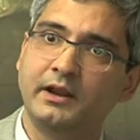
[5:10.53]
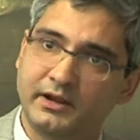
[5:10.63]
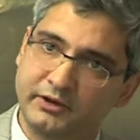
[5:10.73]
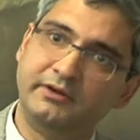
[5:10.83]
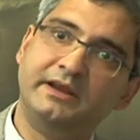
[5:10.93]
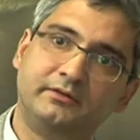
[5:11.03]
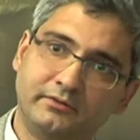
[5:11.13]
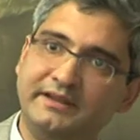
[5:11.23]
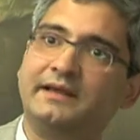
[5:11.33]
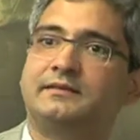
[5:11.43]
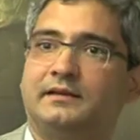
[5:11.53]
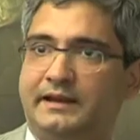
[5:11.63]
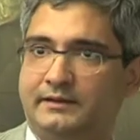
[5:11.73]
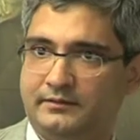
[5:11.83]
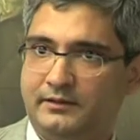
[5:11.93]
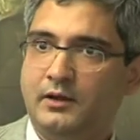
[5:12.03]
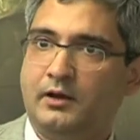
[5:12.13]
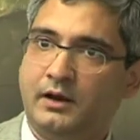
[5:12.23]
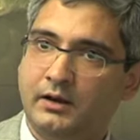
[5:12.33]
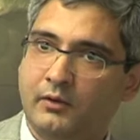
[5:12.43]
you need to de-escalate uh,